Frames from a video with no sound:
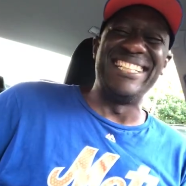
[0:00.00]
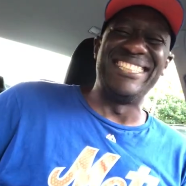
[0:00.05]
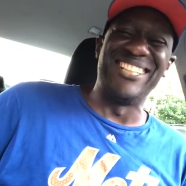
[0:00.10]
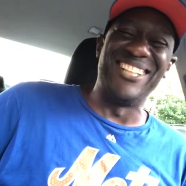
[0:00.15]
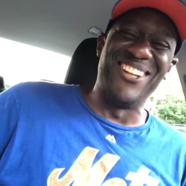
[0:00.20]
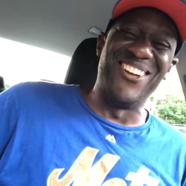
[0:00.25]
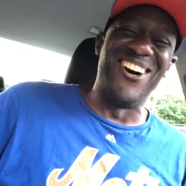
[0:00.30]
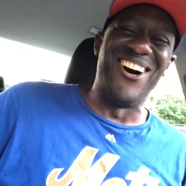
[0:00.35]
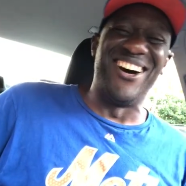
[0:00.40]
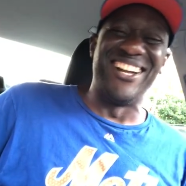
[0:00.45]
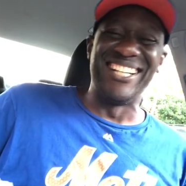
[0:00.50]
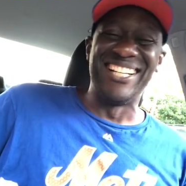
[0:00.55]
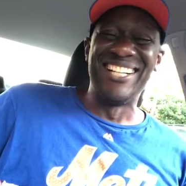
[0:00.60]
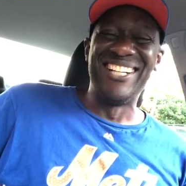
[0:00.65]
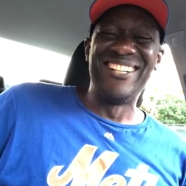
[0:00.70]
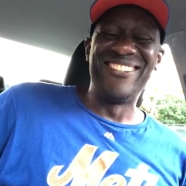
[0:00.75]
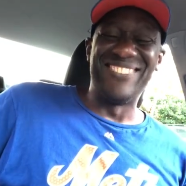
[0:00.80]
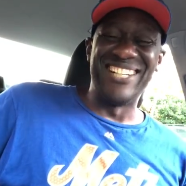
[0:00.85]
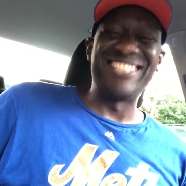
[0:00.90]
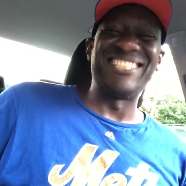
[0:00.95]
the Lord.
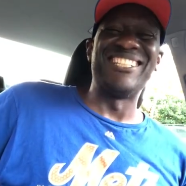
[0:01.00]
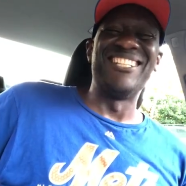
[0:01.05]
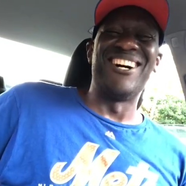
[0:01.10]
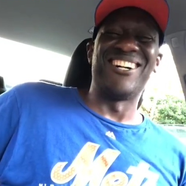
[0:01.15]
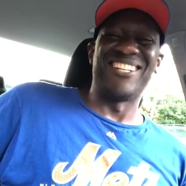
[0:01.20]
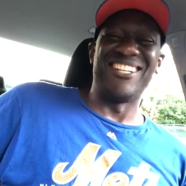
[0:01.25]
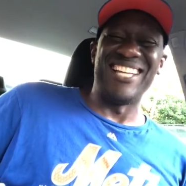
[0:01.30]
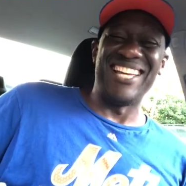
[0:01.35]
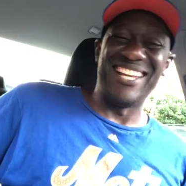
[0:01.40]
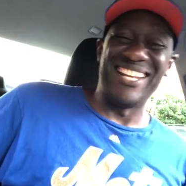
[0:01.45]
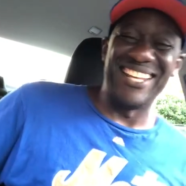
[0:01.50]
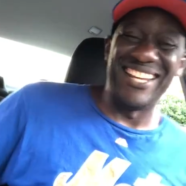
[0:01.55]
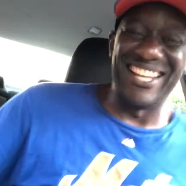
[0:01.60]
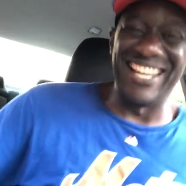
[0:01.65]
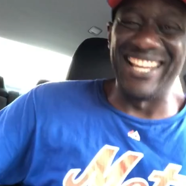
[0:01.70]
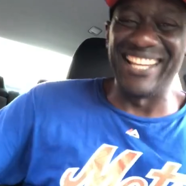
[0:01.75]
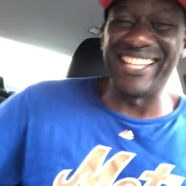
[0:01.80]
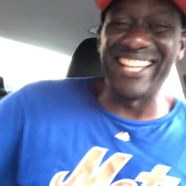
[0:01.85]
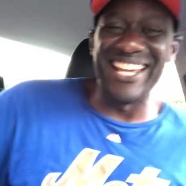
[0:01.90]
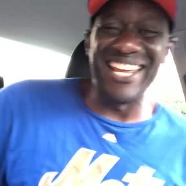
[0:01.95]
Wretched Knucklehead here,
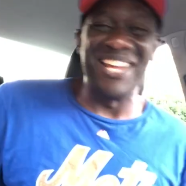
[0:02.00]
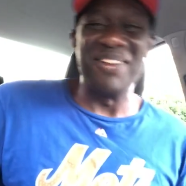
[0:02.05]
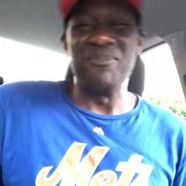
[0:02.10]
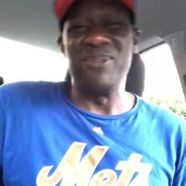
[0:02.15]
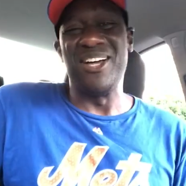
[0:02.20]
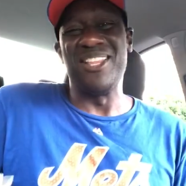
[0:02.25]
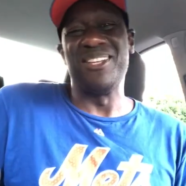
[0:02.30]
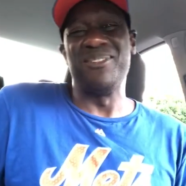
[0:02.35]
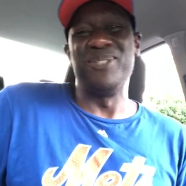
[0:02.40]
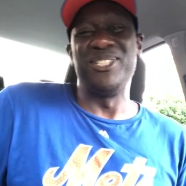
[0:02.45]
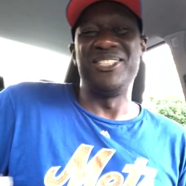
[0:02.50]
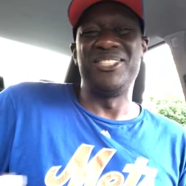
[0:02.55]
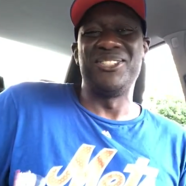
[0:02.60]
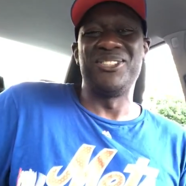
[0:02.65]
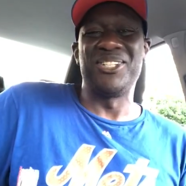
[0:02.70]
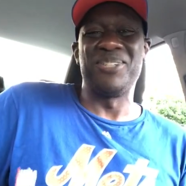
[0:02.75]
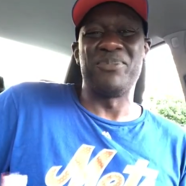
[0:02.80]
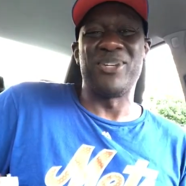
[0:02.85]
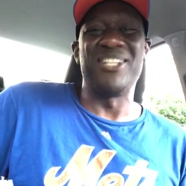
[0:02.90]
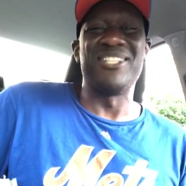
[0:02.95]
aka Brother Blue
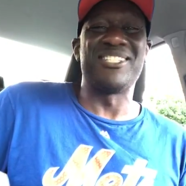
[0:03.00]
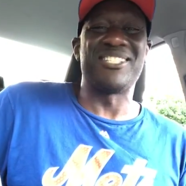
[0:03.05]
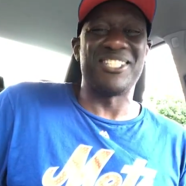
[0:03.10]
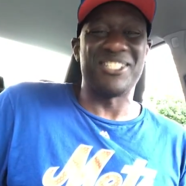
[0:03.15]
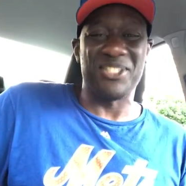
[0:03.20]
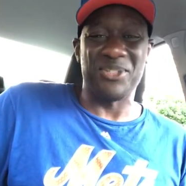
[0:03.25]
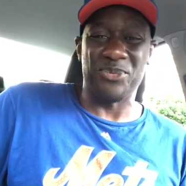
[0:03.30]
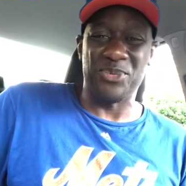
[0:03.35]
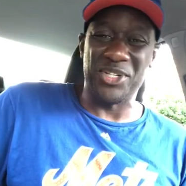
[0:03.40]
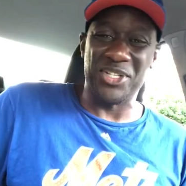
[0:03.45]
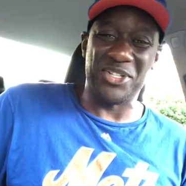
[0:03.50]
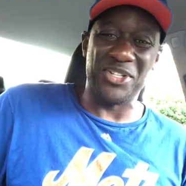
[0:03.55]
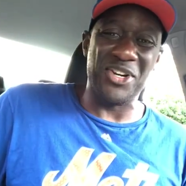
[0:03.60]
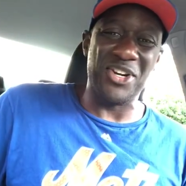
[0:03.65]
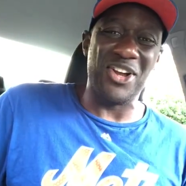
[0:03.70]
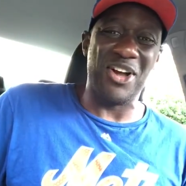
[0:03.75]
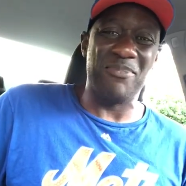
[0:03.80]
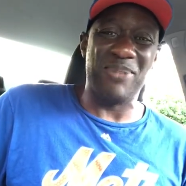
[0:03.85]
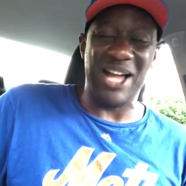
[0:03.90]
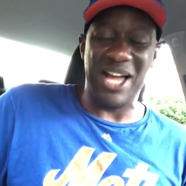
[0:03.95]
Jr. Brothers and sisters, we could
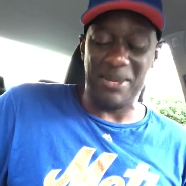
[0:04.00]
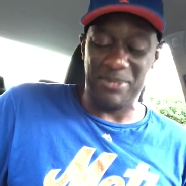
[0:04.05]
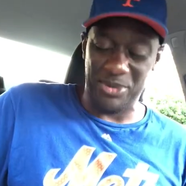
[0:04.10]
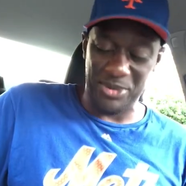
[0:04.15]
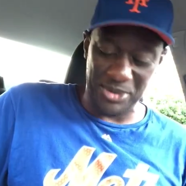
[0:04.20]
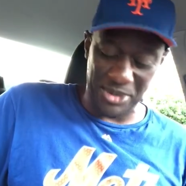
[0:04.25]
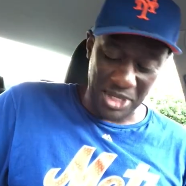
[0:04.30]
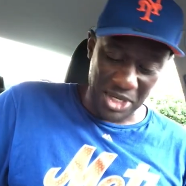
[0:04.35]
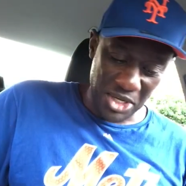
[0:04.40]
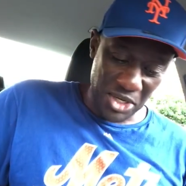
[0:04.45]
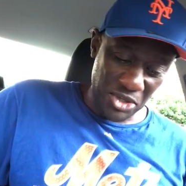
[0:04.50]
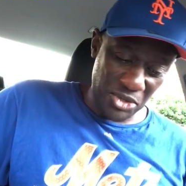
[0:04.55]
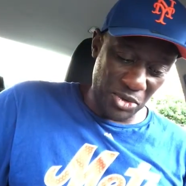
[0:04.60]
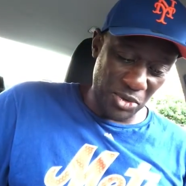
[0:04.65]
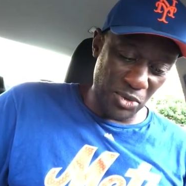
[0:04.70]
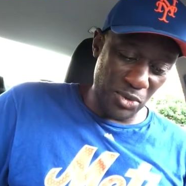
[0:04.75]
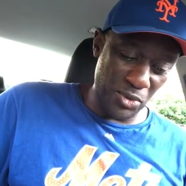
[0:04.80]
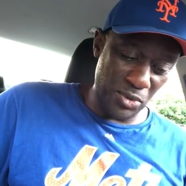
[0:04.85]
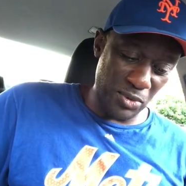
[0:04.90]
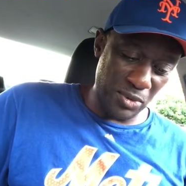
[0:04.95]
turn our Bibles
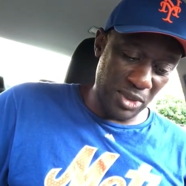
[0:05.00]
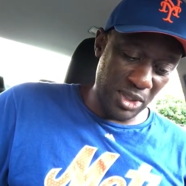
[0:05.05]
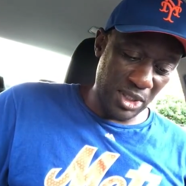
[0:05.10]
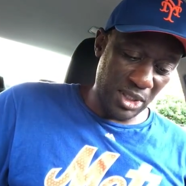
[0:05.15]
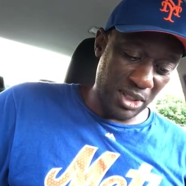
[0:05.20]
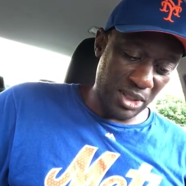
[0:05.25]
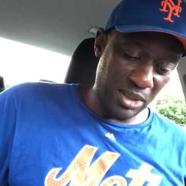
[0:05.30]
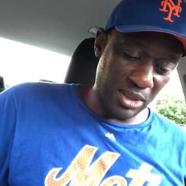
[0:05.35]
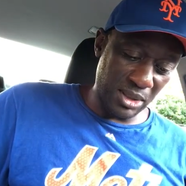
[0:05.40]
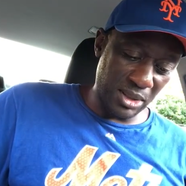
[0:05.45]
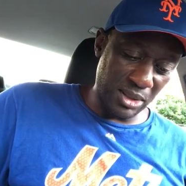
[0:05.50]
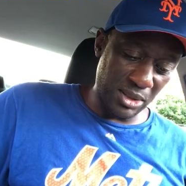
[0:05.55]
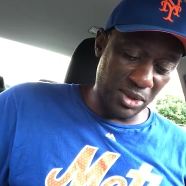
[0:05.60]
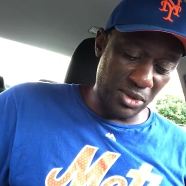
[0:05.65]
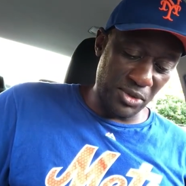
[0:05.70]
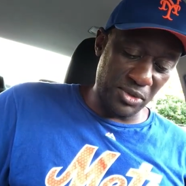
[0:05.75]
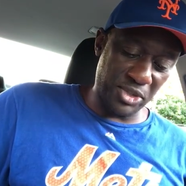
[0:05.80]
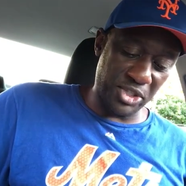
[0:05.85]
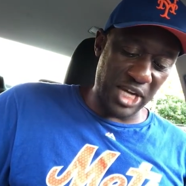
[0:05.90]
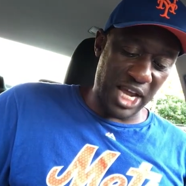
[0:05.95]
to
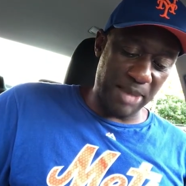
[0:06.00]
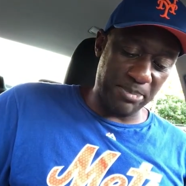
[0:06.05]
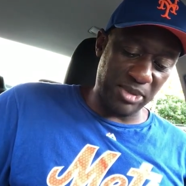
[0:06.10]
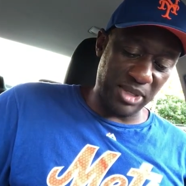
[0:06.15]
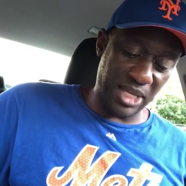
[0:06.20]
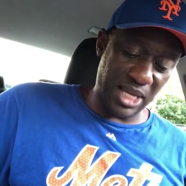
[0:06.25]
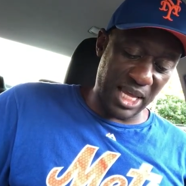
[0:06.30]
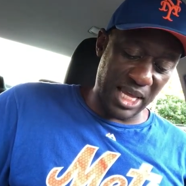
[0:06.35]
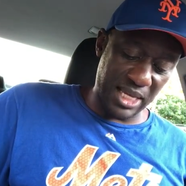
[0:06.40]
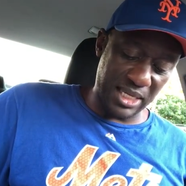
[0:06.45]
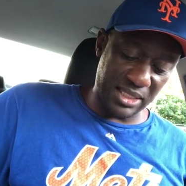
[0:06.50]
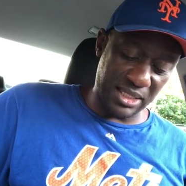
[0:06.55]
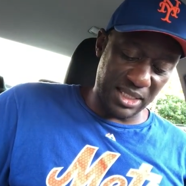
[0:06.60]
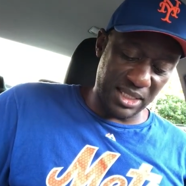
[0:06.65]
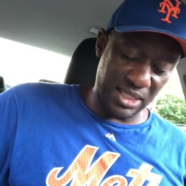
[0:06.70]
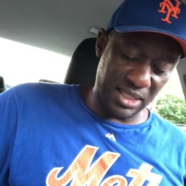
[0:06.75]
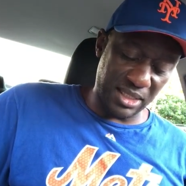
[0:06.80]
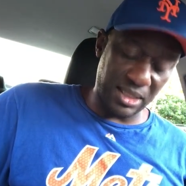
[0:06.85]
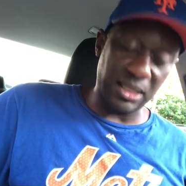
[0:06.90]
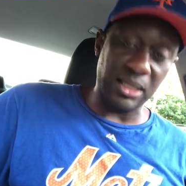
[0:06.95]
Luke chapter
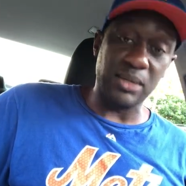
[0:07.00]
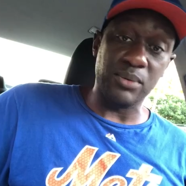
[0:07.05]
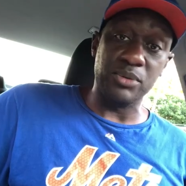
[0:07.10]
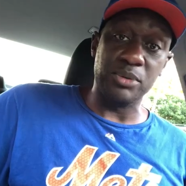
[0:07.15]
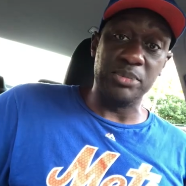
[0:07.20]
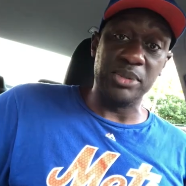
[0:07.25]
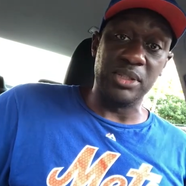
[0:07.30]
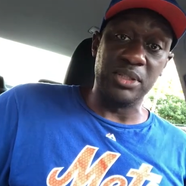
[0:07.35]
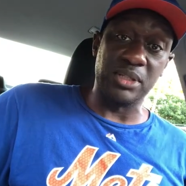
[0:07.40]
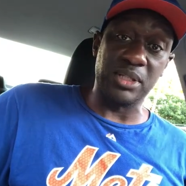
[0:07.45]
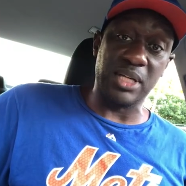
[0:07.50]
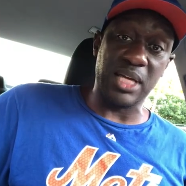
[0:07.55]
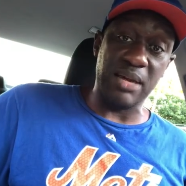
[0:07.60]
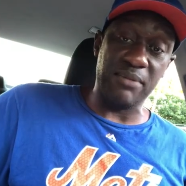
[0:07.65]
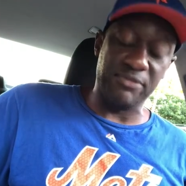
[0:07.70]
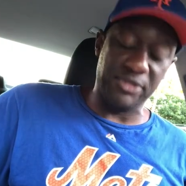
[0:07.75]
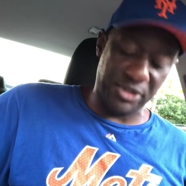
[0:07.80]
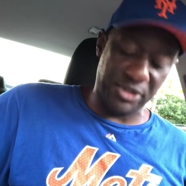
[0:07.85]
18, and we'll be looking at